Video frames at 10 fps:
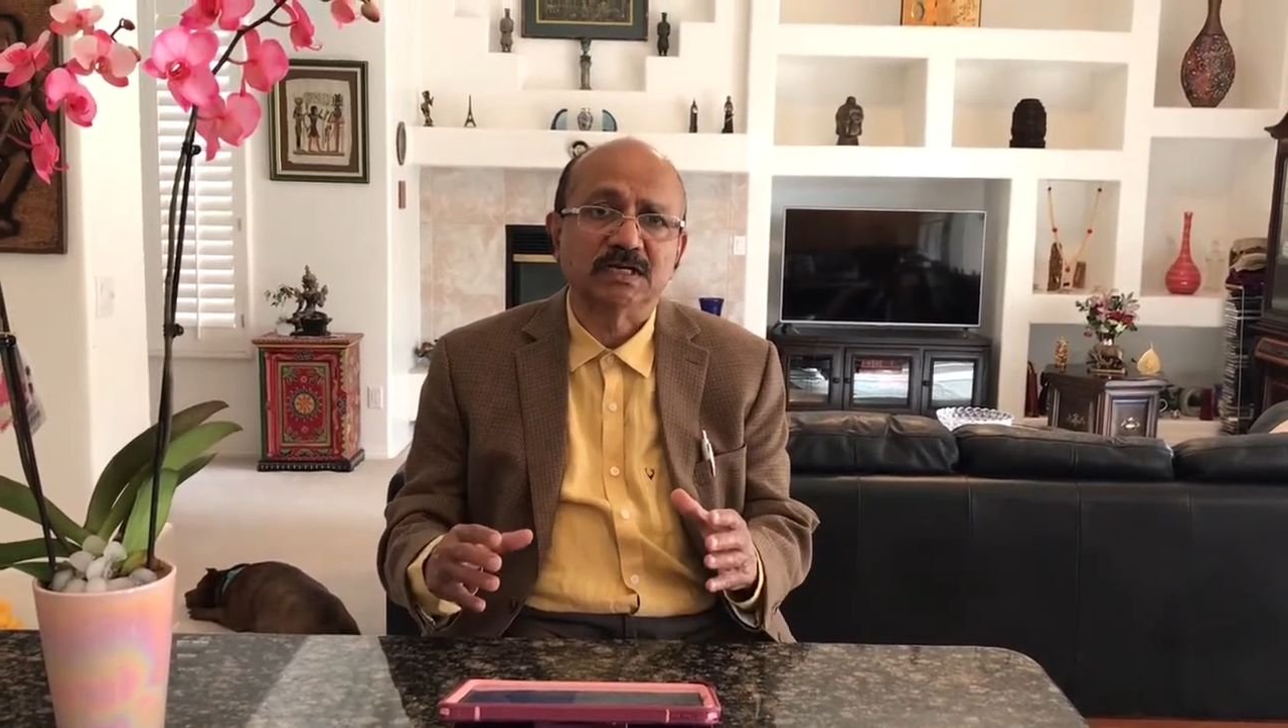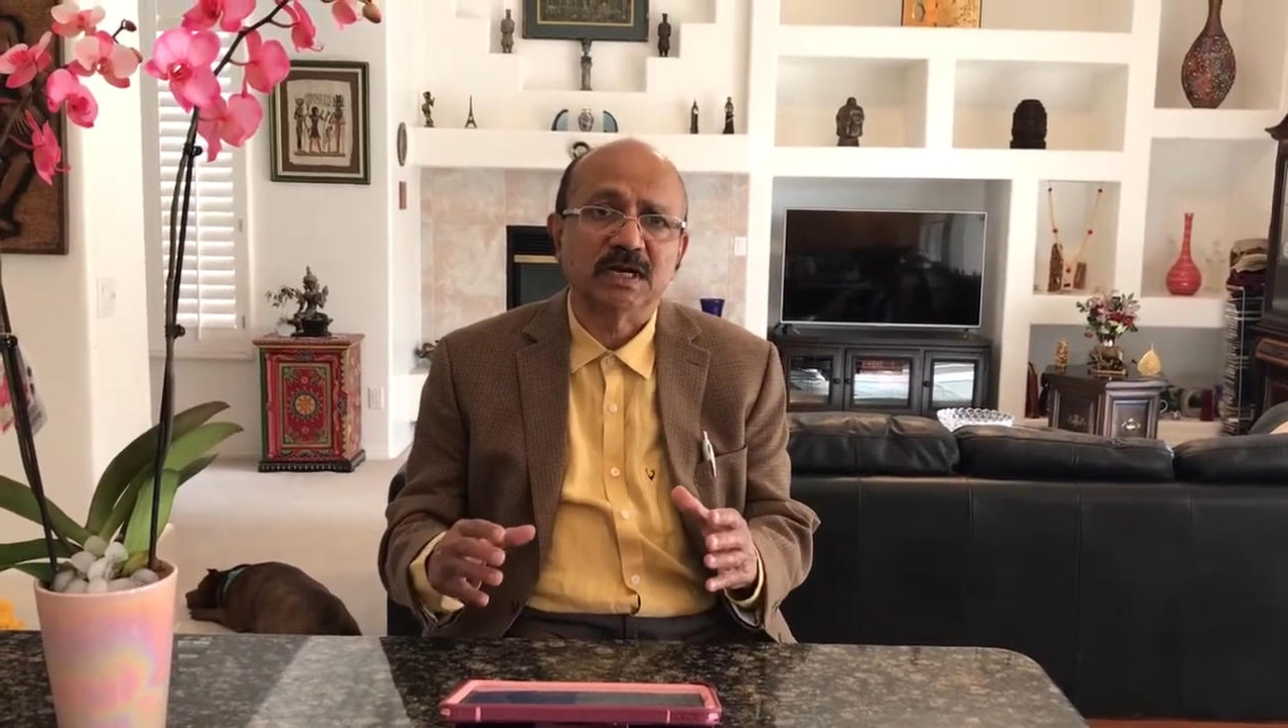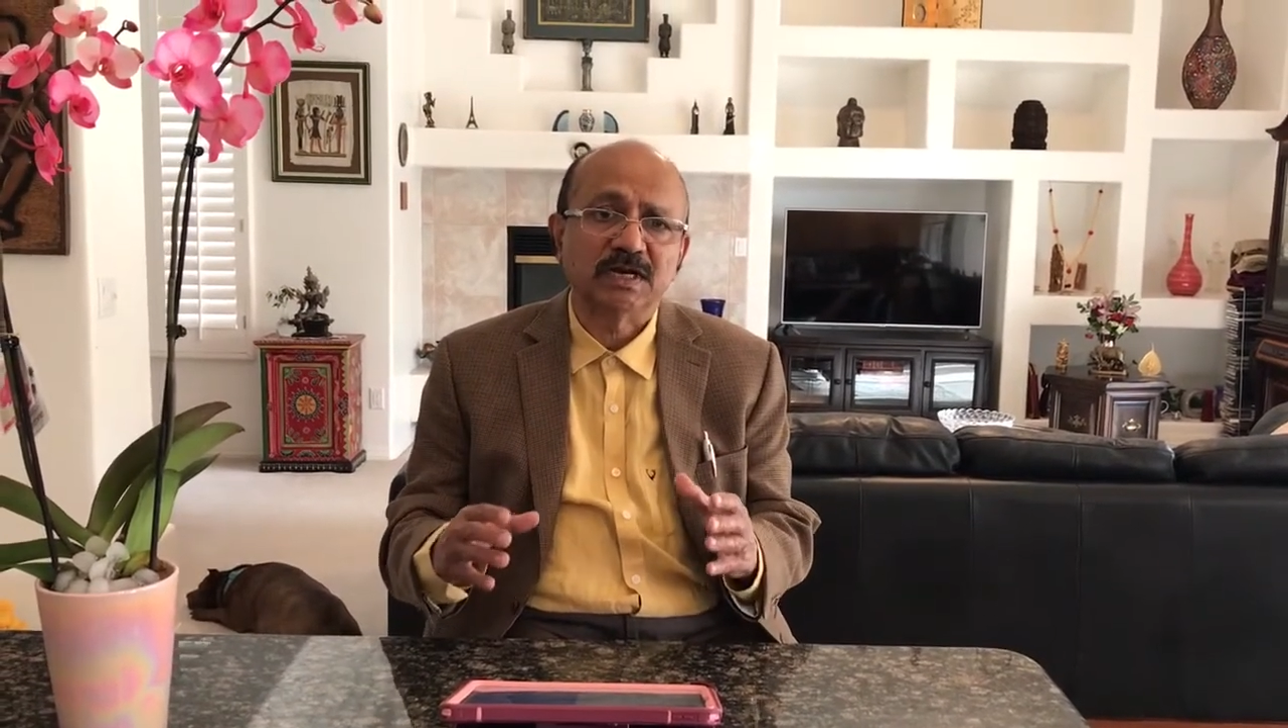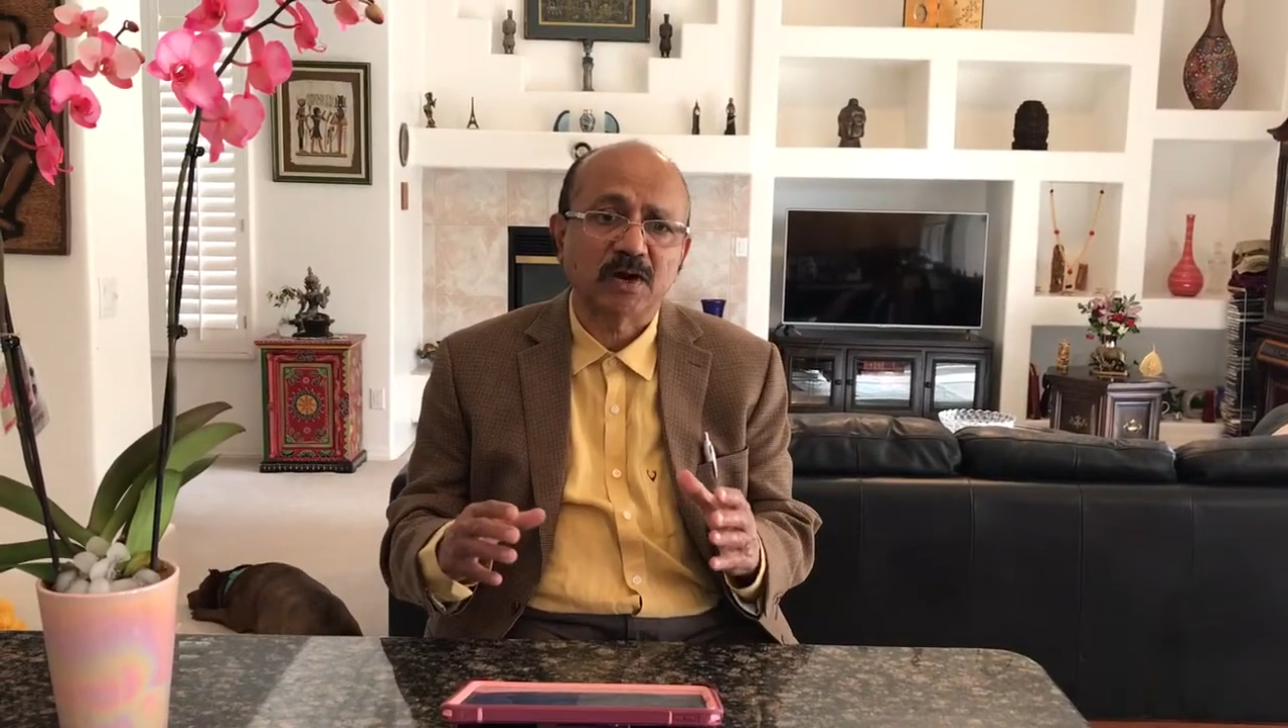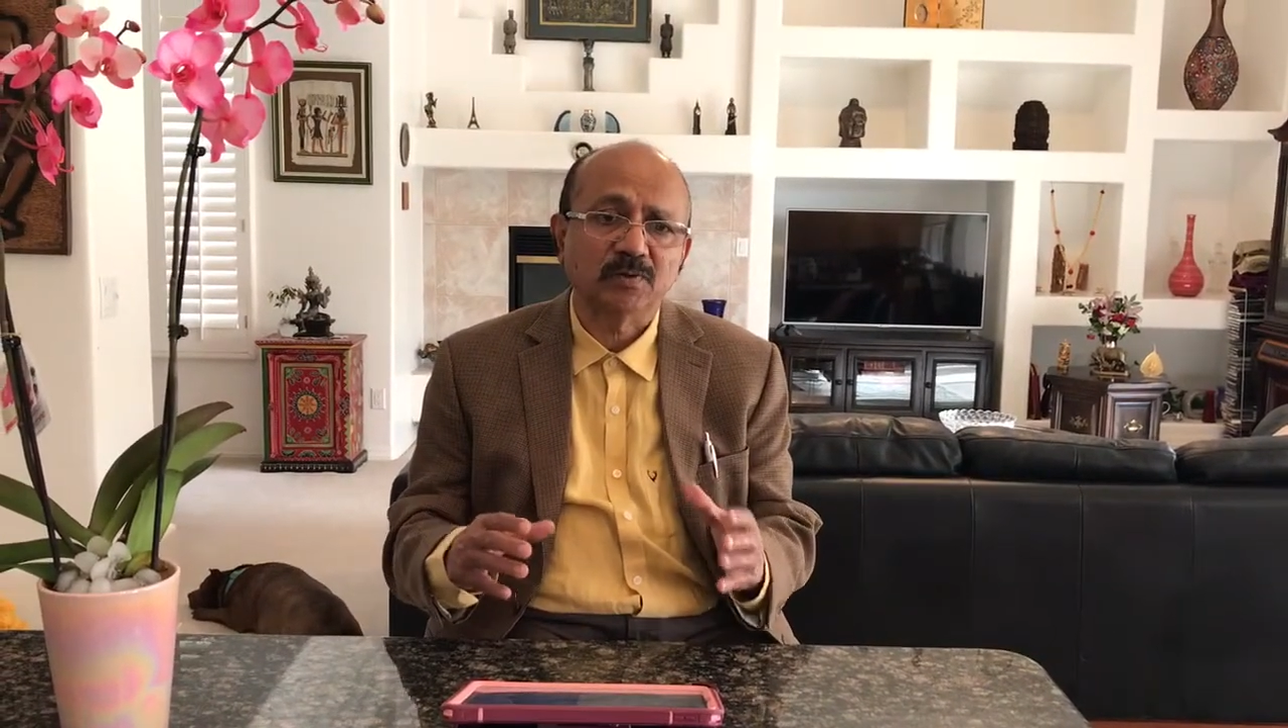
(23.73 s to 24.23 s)

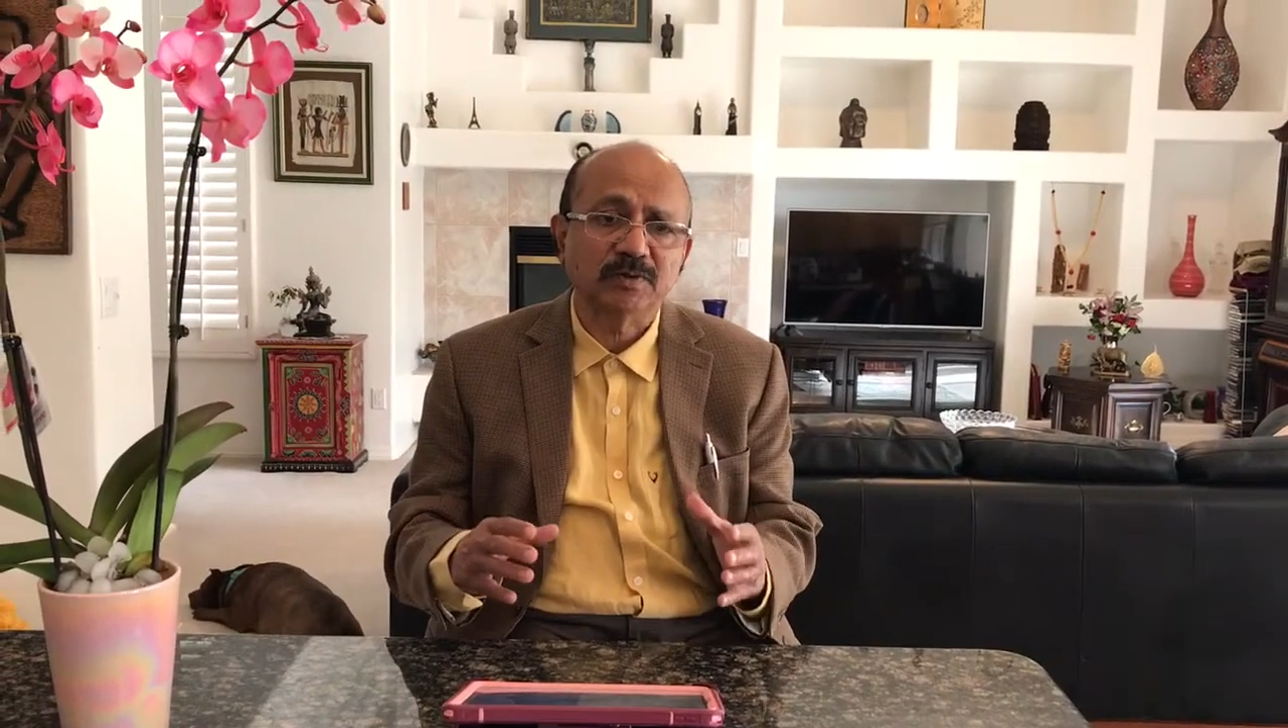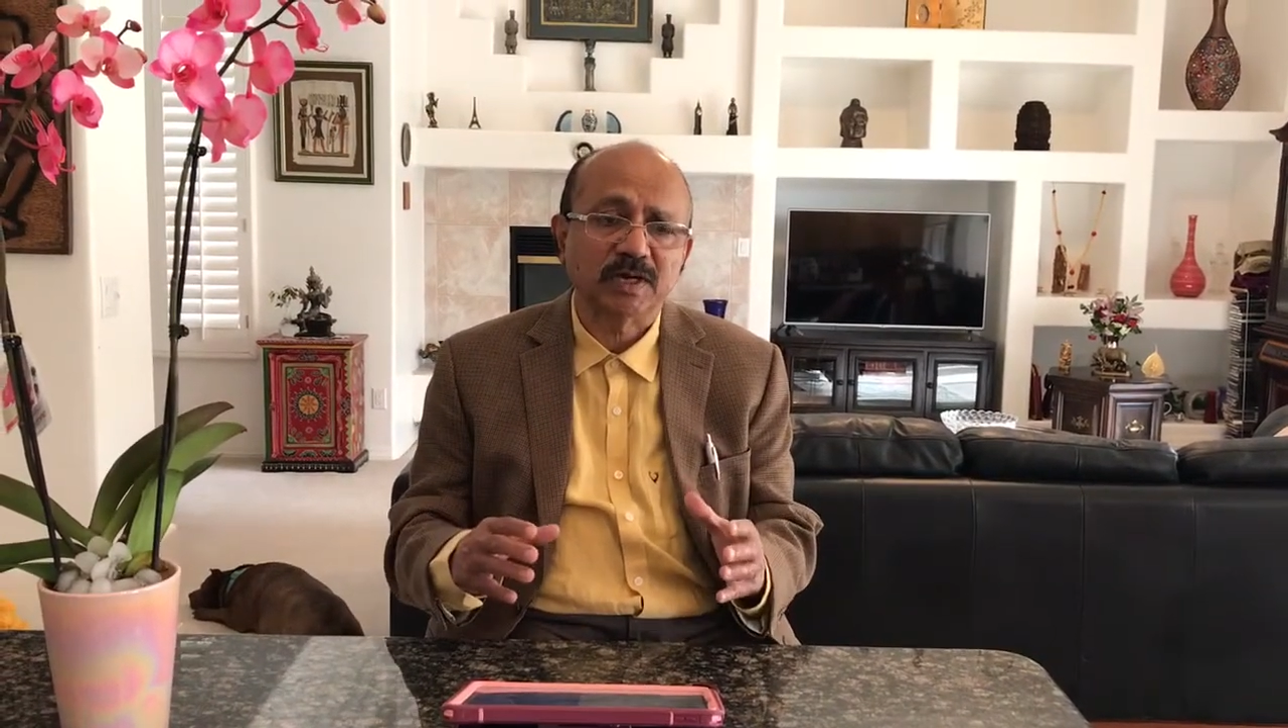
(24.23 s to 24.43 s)
And how do you